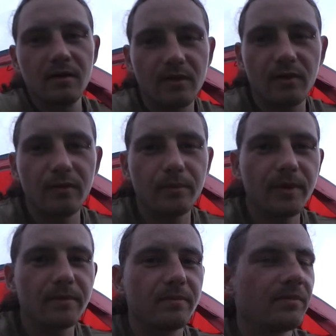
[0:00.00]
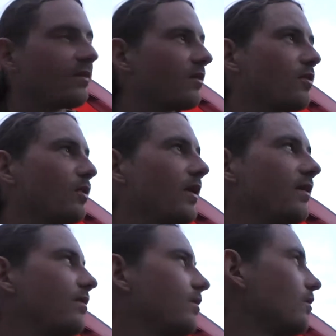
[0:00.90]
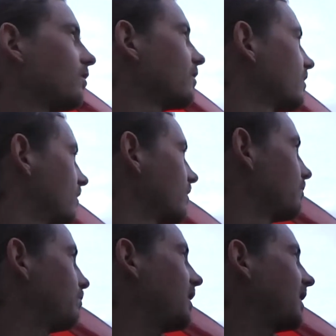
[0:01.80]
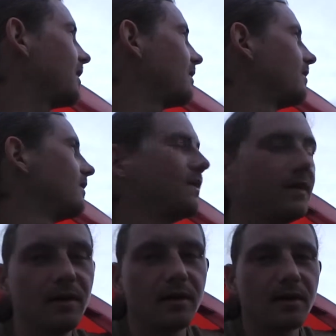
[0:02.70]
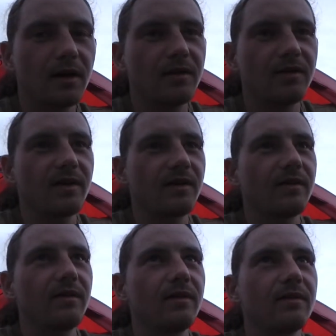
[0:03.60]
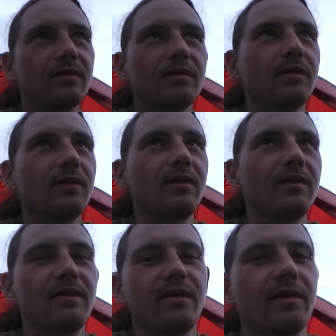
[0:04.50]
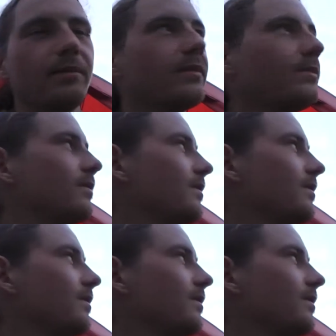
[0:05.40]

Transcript: it's either a big swift or it's a bat, I can't tell, they look kind of the same.